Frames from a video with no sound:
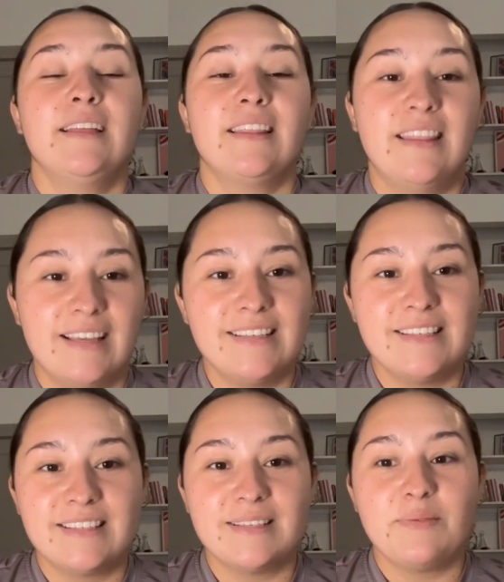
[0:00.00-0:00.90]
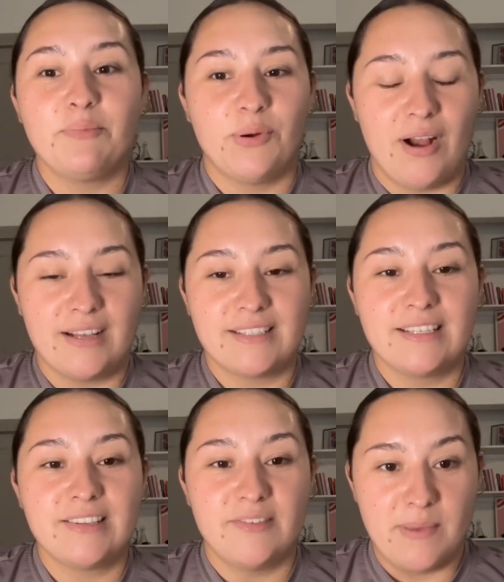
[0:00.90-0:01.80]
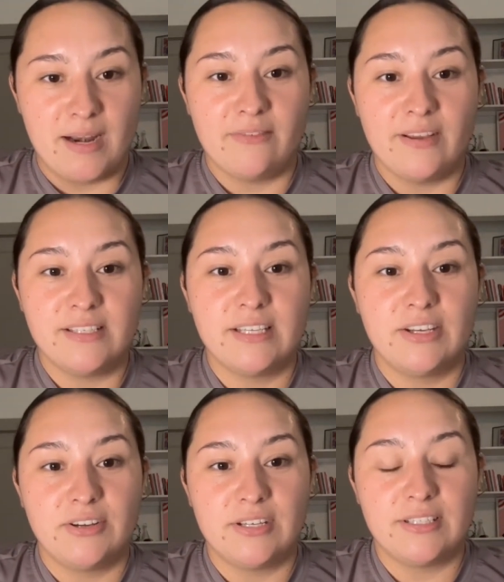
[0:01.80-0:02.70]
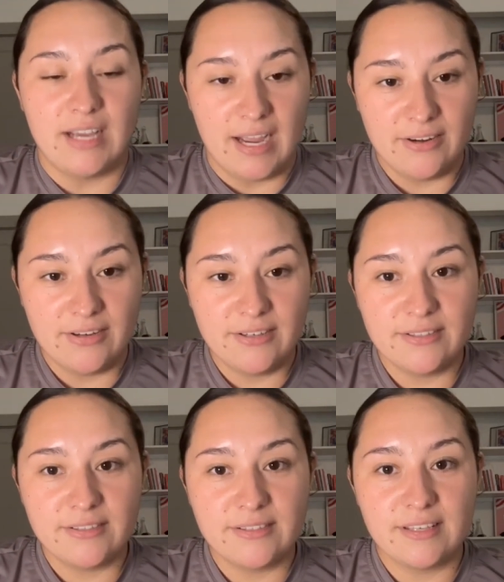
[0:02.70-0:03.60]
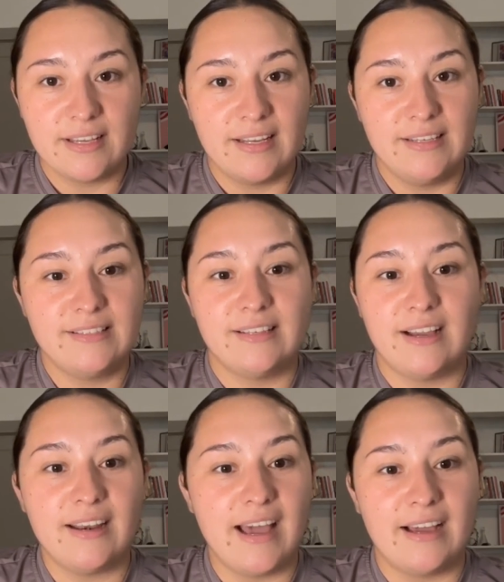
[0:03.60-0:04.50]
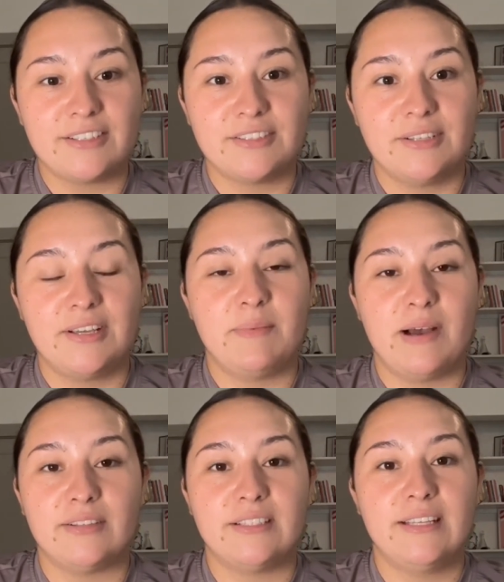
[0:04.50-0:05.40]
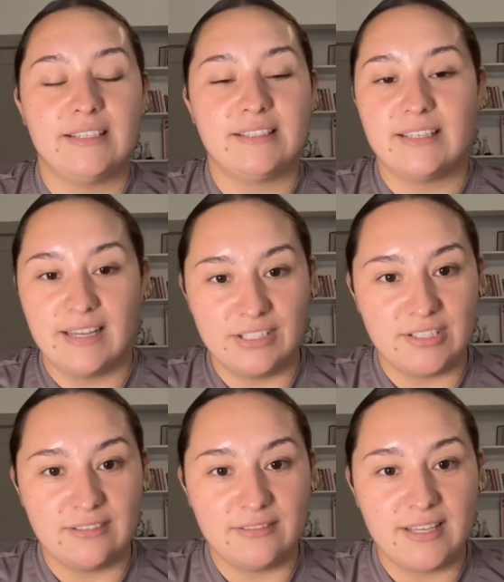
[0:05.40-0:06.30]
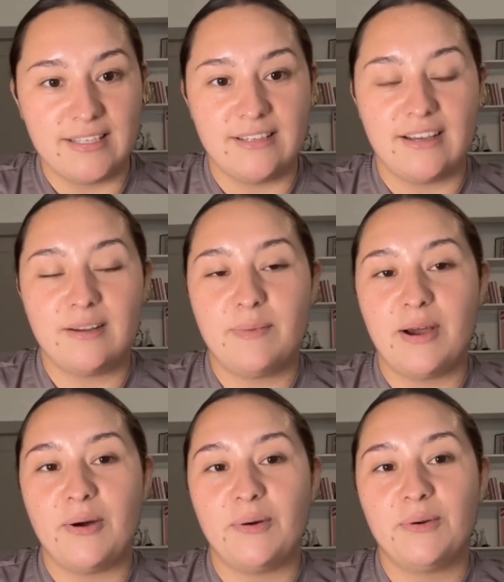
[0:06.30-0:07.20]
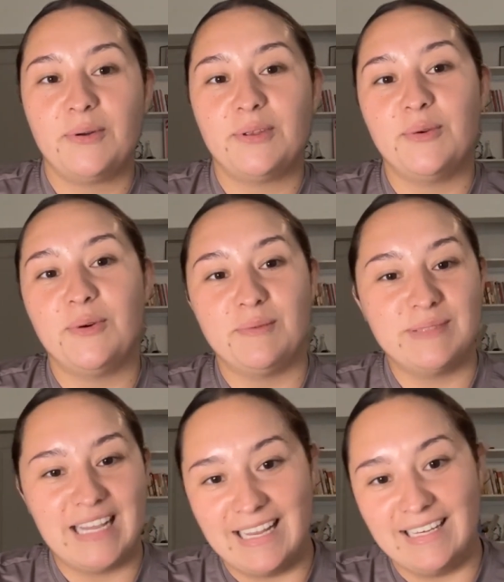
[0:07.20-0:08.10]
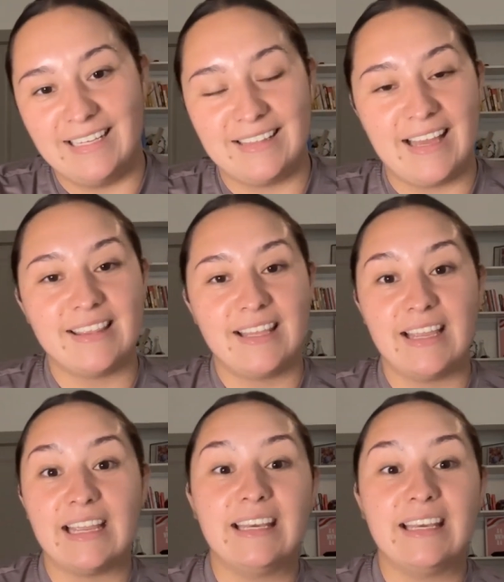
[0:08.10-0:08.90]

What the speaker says: This process of manifesting your desires, it is not actually about the destination. It's not about you obtaining that thing.